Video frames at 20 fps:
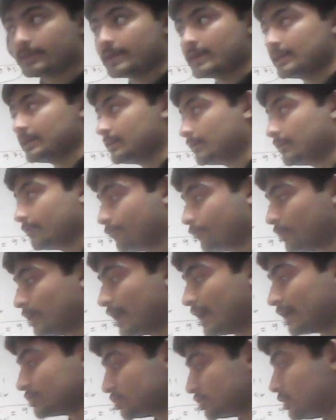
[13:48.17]
And if we
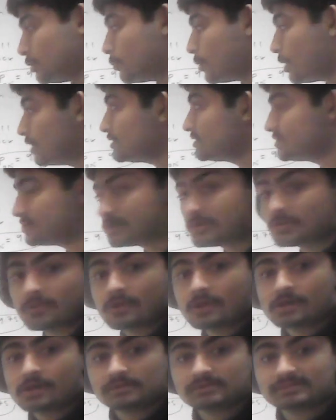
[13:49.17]
actually want
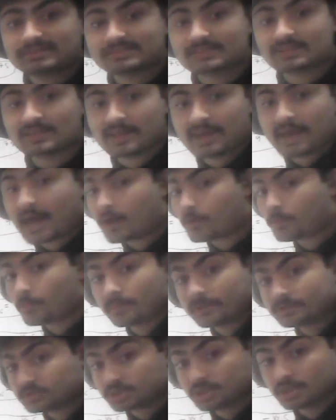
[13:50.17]
to see how
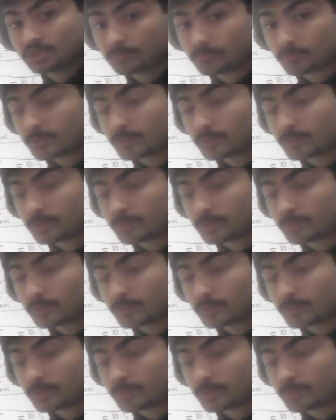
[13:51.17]
much error